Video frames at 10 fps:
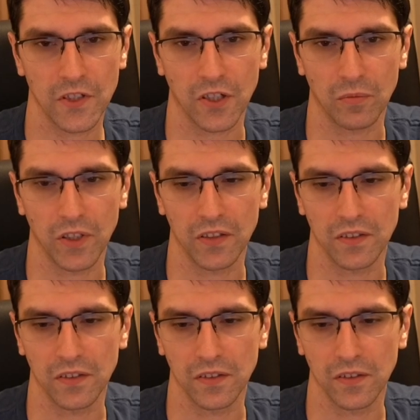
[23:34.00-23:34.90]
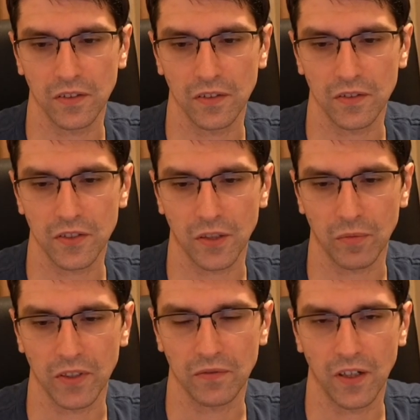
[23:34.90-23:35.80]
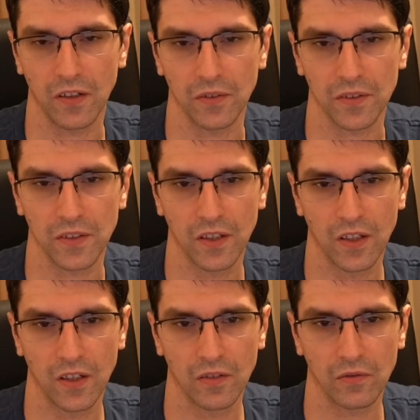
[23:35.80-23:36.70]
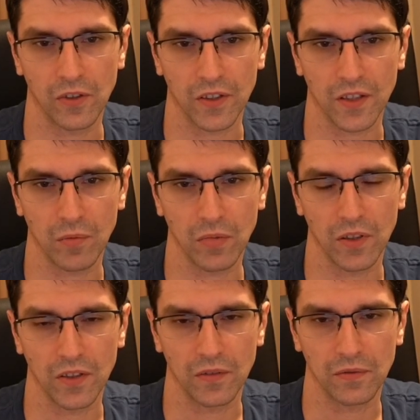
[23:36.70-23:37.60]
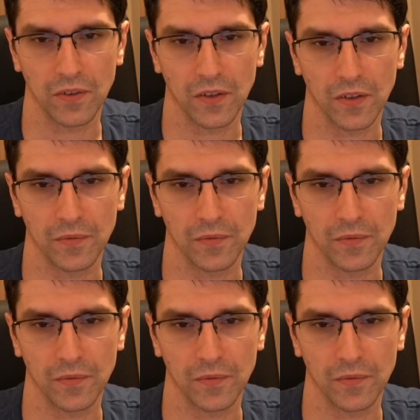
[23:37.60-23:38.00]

checkmate follows. For example, if